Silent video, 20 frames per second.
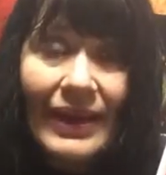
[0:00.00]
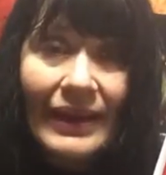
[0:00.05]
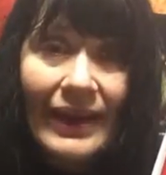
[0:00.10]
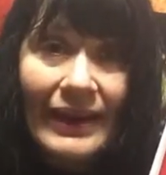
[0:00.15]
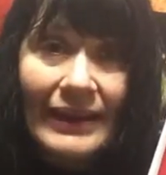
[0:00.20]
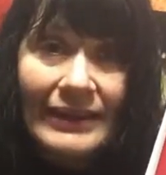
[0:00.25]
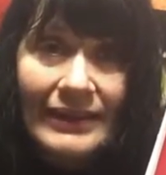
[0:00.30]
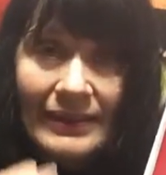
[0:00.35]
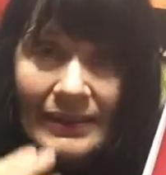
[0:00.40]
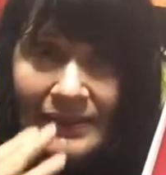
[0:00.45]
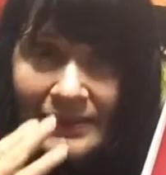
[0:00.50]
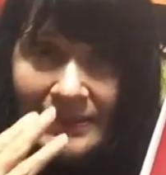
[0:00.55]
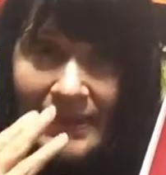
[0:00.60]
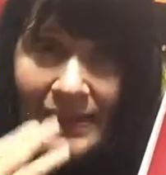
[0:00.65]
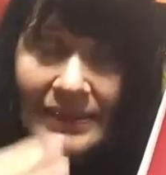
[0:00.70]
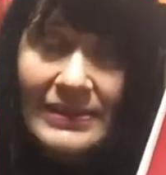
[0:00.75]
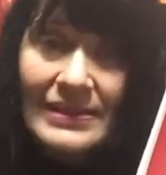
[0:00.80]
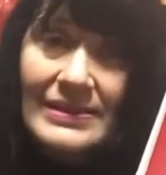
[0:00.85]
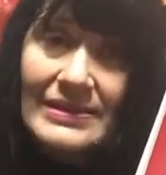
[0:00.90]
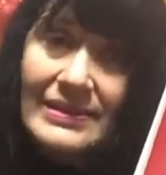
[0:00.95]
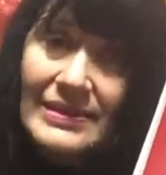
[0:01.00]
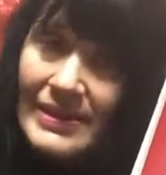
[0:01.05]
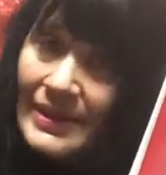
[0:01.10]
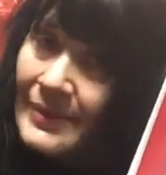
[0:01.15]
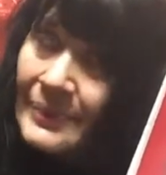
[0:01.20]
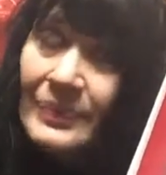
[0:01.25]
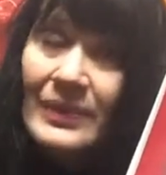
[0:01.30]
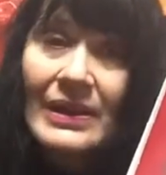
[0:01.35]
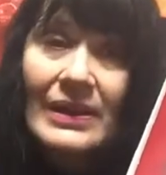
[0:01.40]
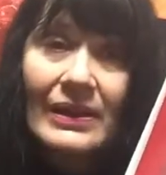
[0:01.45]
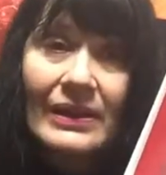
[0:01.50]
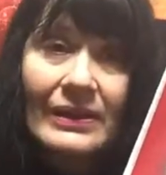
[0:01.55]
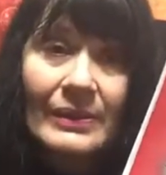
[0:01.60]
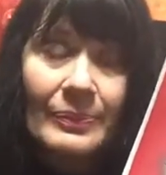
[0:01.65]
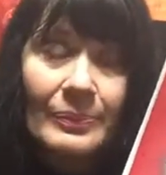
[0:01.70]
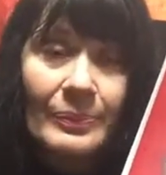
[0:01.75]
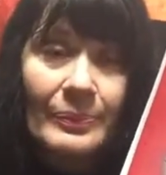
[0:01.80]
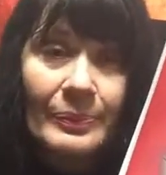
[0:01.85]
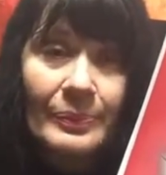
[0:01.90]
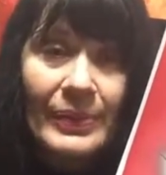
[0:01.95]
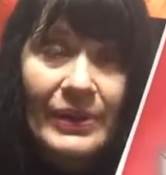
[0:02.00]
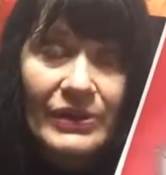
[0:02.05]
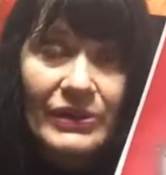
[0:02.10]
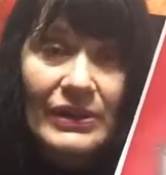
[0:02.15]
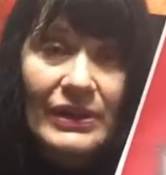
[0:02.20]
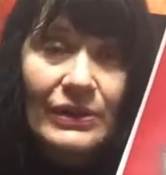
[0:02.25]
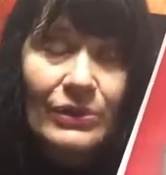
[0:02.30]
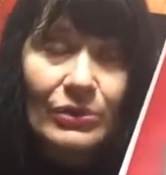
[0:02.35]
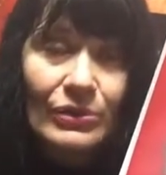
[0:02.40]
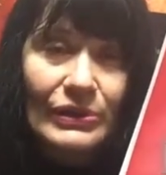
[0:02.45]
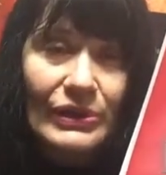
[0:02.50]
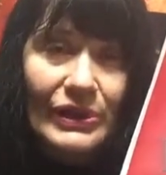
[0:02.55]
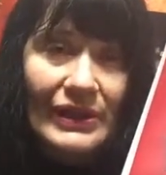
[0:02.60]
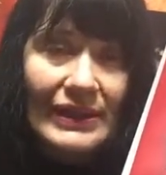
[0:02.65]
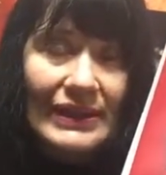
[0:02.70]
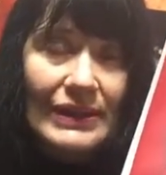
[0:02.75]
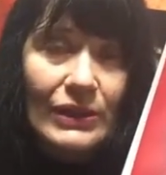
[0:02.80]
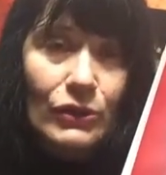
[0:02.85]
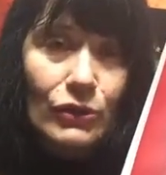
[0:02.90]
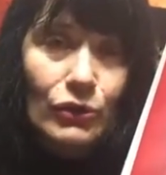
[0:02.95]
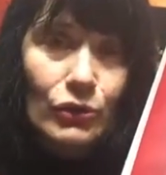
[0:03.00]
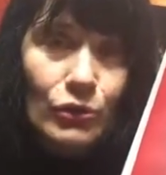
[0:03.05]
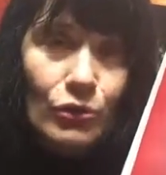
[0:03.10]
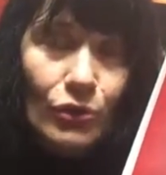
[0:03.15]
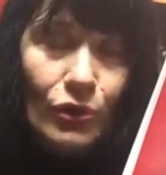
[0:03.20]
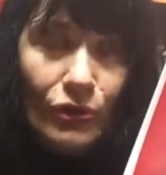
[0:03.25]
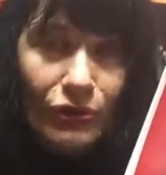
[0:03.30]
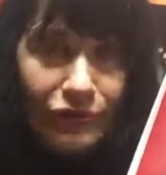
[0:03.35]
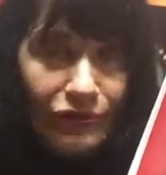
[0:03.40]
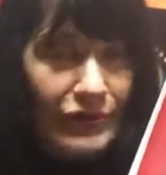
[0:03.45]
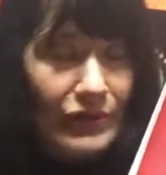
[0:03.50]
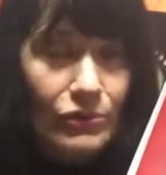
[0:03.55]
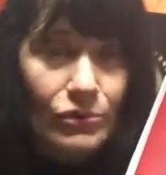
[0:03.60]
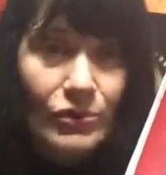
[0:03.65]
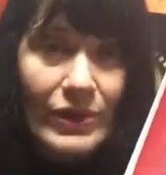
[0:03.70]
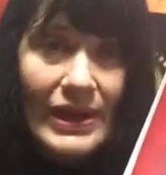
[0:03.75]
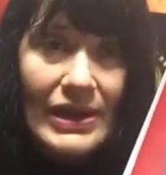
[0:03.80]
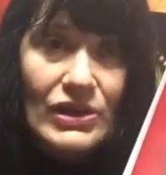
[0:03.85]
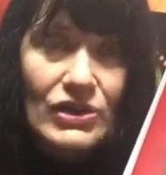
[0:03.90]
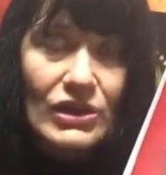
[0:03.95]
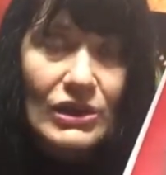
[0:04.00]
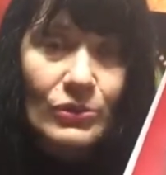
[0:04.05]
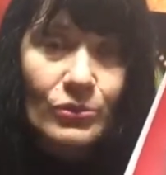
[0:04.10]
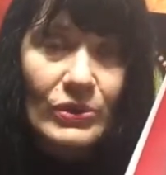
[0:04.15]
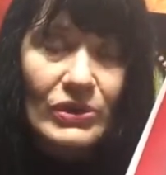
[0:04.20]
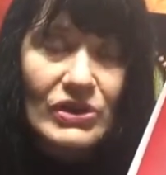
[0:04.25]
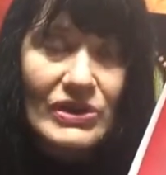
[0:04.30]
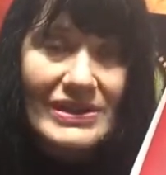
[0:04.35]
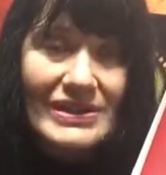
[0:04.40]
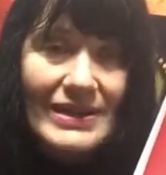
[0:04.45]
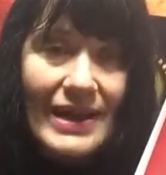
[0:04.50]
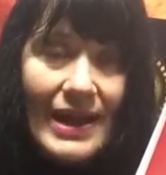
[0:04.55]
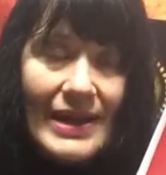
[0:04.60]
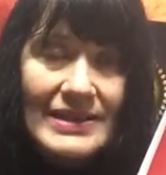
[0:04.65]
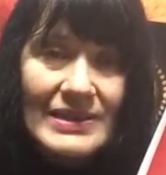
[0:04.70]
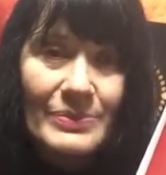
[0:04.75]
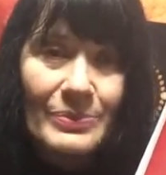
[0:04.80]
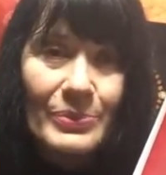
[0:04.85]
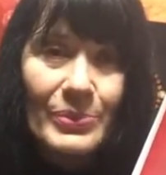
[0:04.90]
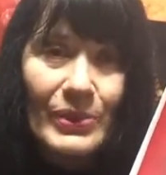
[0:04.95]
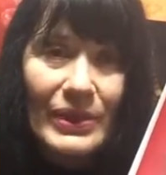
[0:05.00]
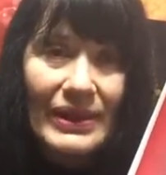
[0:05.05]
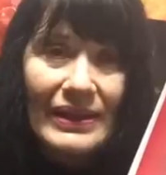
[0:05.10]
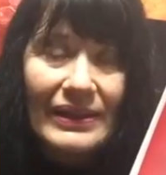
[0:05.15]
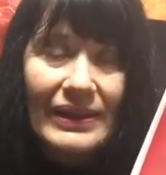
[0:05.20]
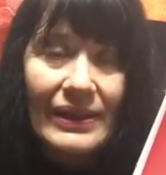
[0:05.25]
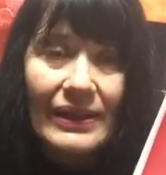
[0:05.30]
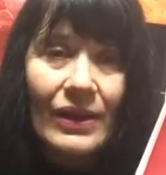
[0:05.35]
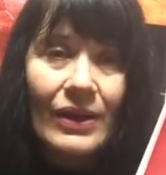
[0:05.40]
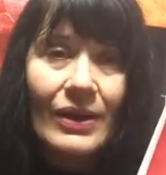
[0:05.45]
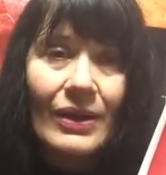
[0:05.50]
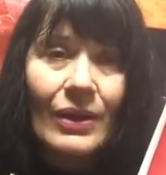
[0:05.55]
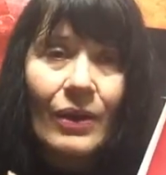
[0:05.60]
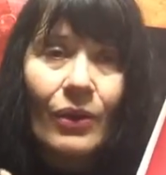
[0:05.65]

And that is the particular new configuration which starts bringing